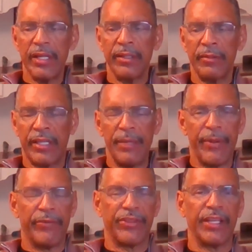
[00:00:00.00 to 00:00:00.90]
keep
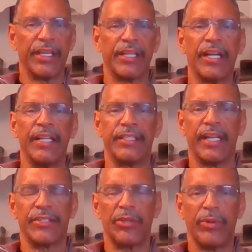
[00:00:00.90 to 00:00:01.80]
everything in context so we
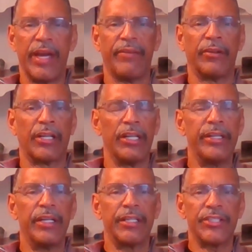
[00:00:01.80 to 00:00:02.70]
have a clear
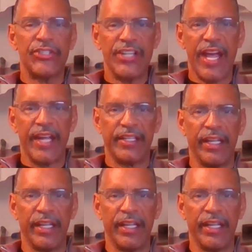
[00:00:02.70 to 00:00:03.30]
understanding